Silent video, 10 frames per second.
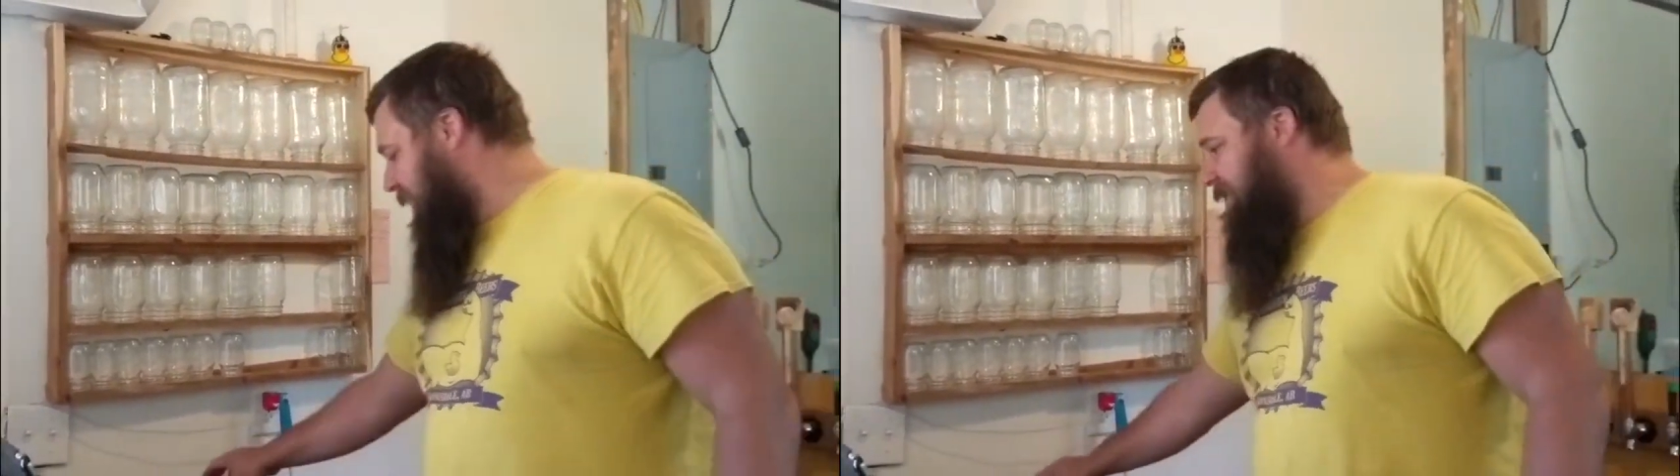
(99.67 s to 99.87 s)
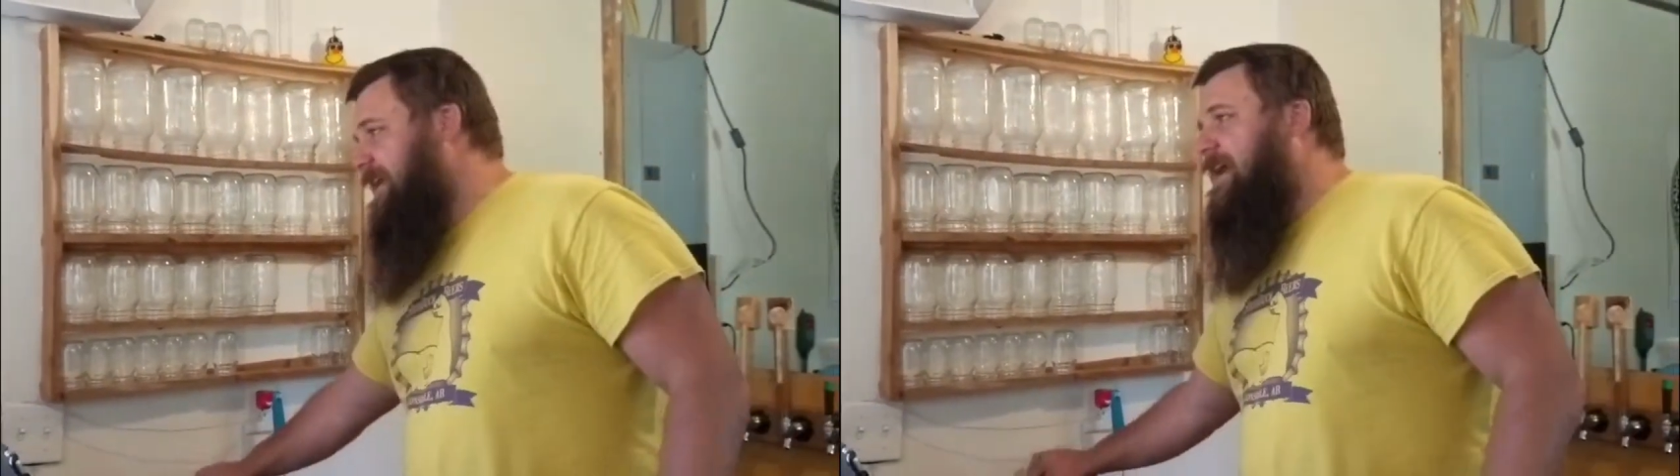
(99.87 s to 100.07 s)

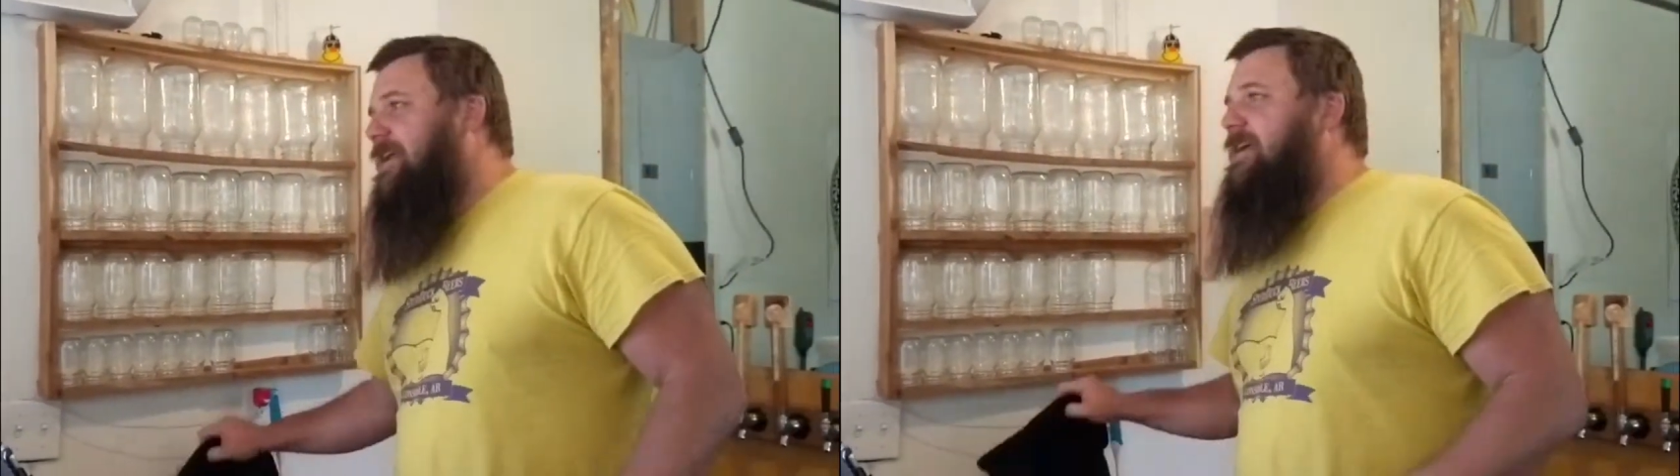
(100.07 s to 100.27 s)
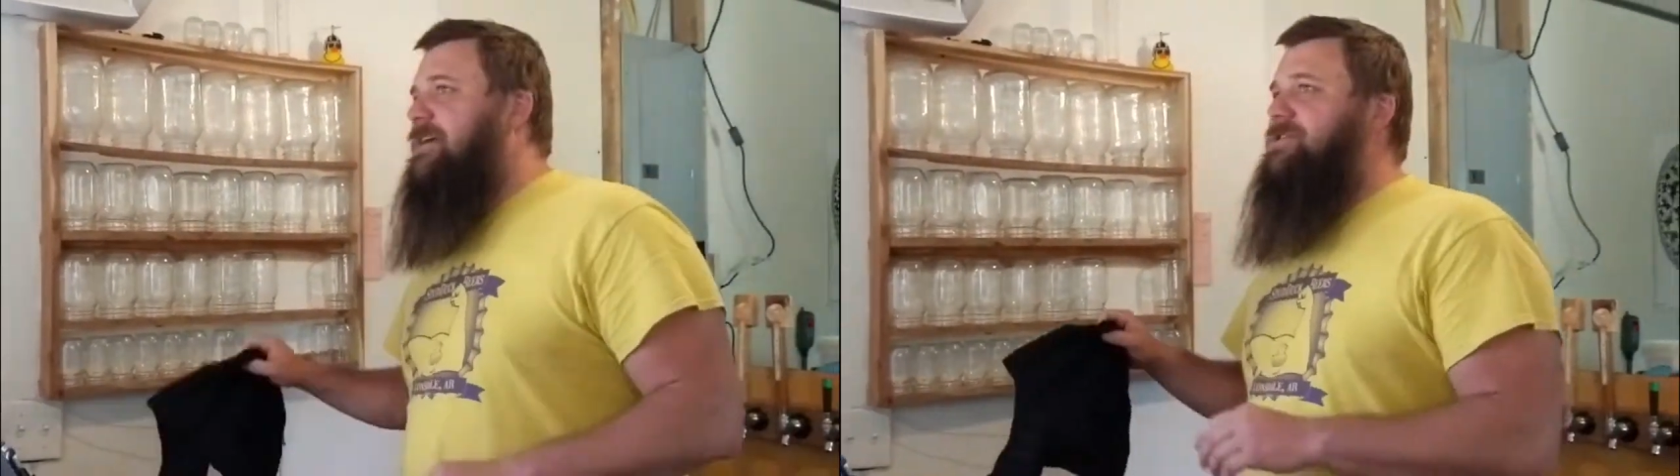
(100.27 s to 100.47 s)
guys
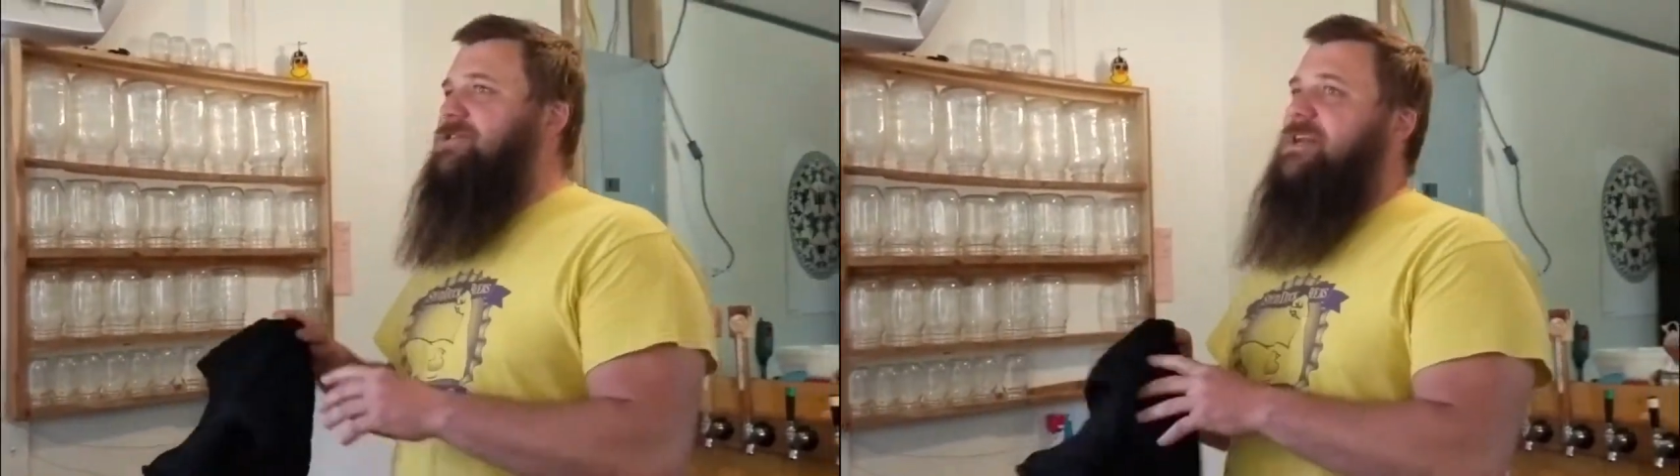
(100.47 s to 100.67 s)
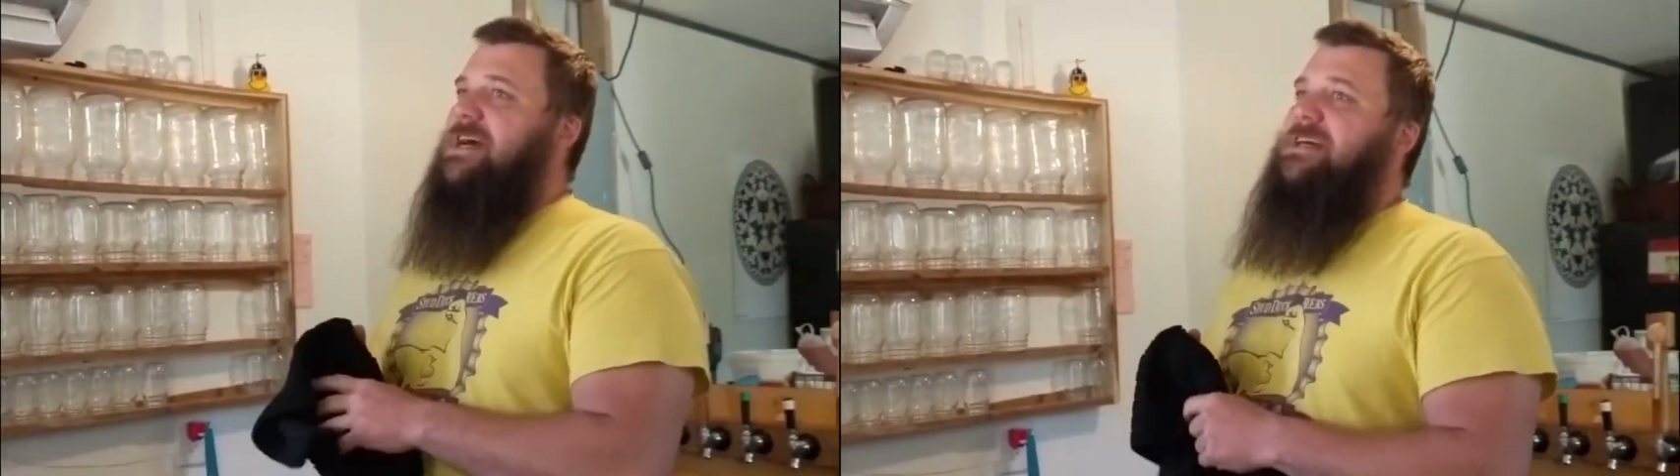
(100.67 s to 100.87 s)
had it
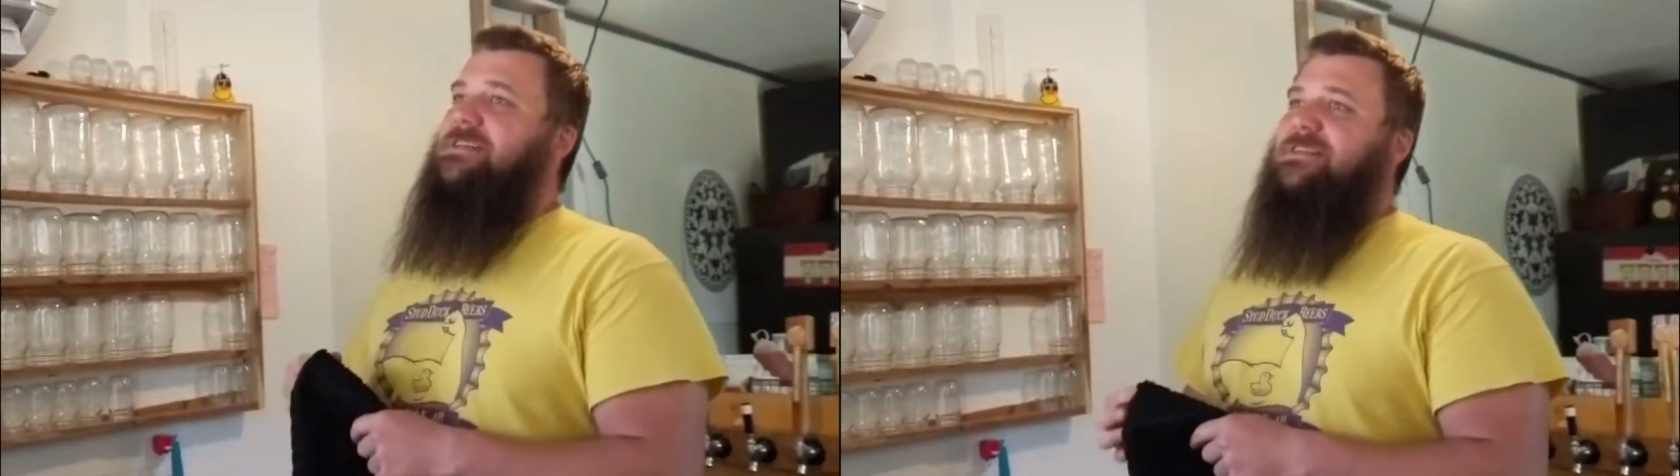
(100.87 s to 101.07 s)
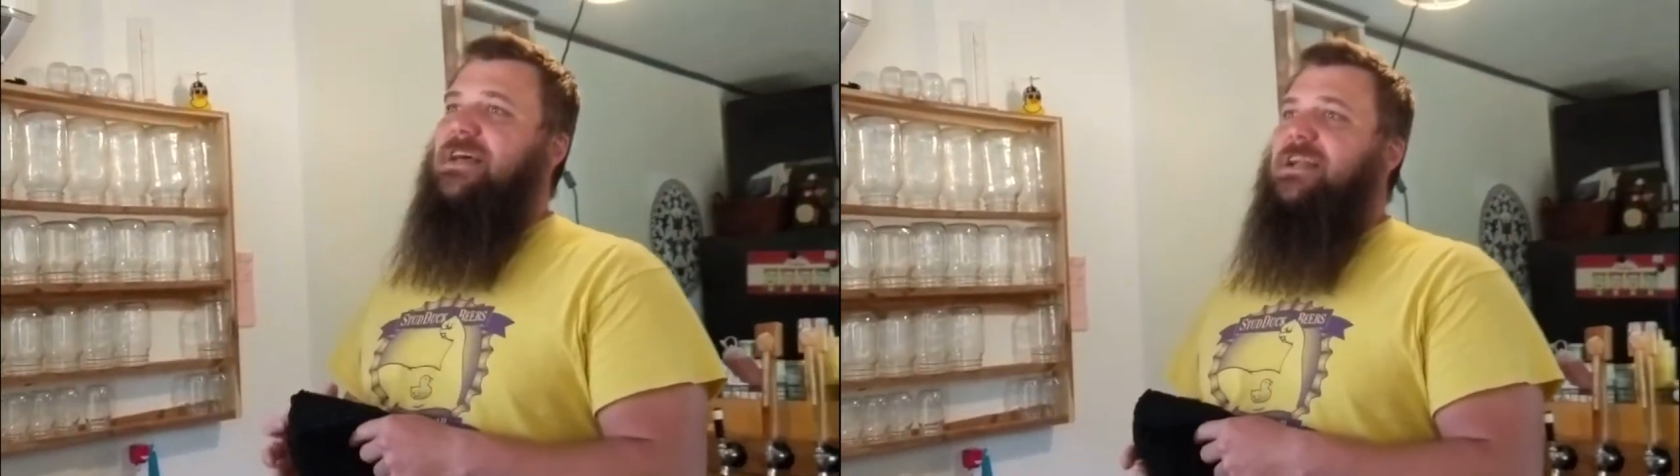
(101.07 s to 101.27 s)
yesterday,
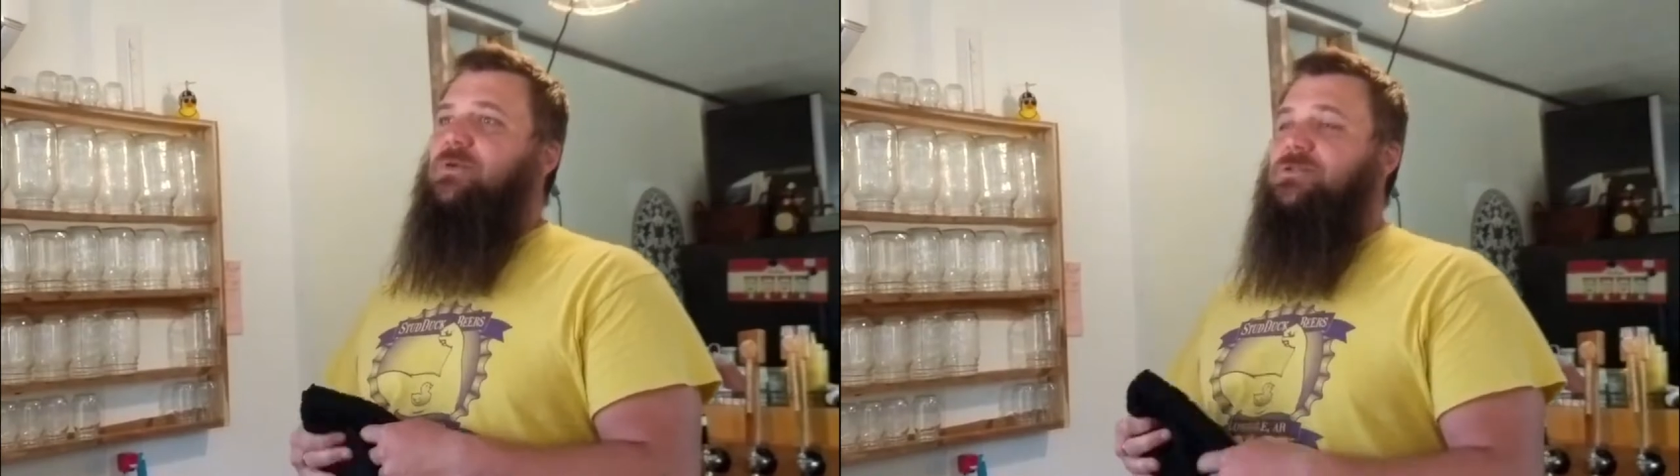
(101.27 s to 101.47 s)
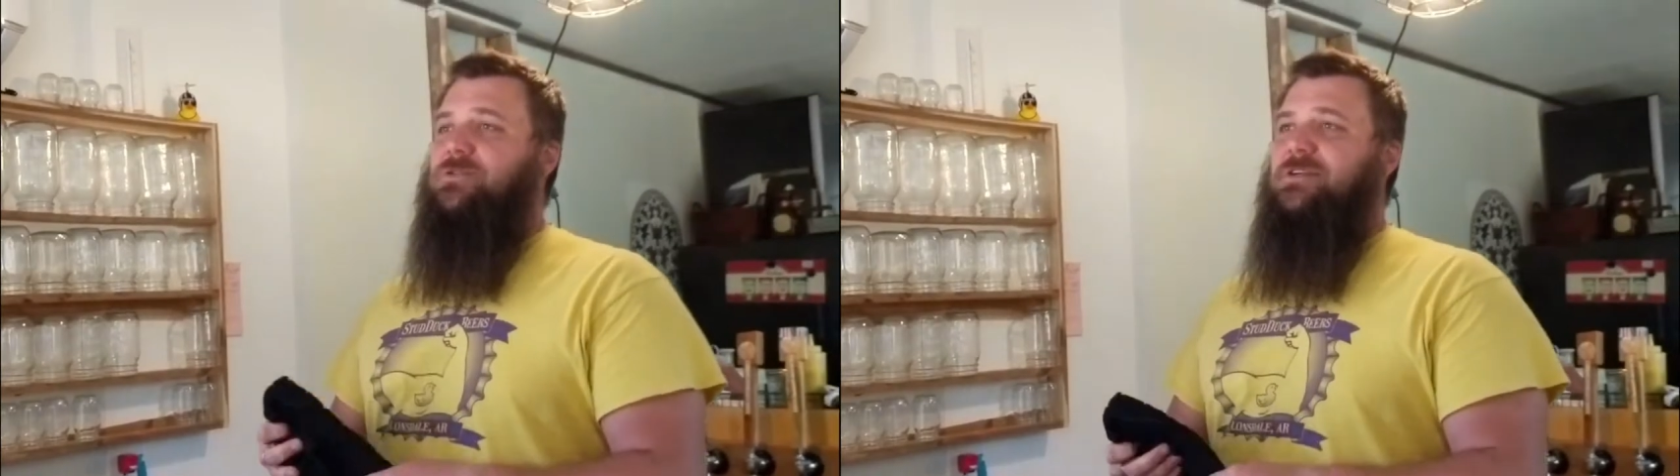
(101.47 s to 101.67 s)
said
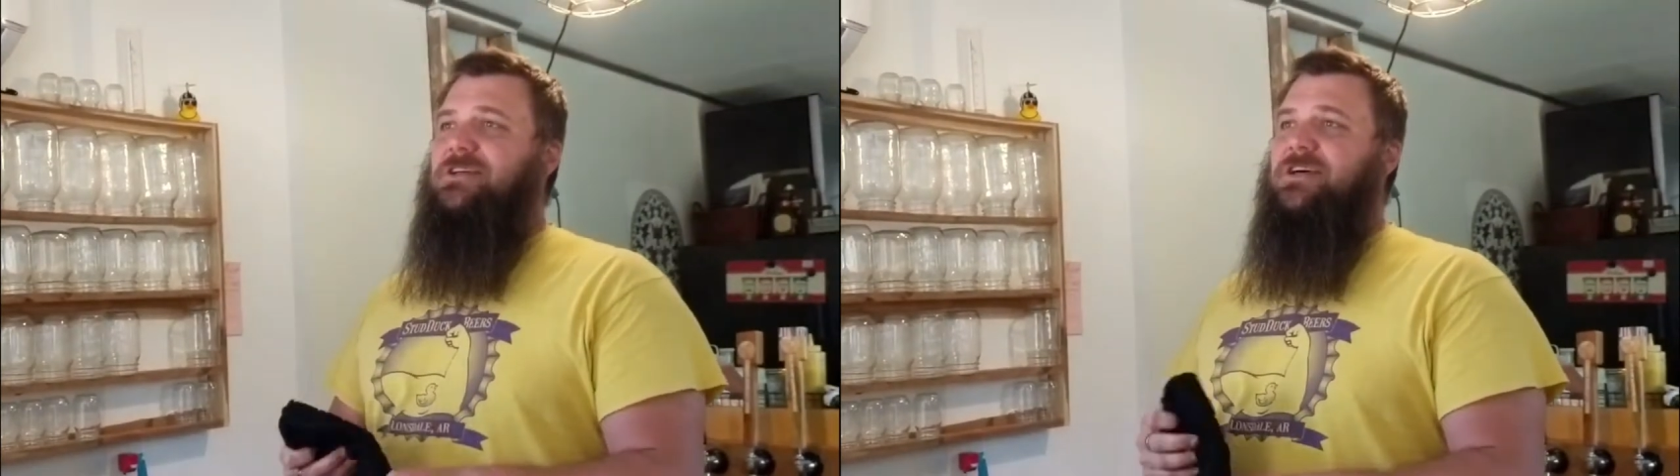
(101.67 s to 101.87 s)
it was really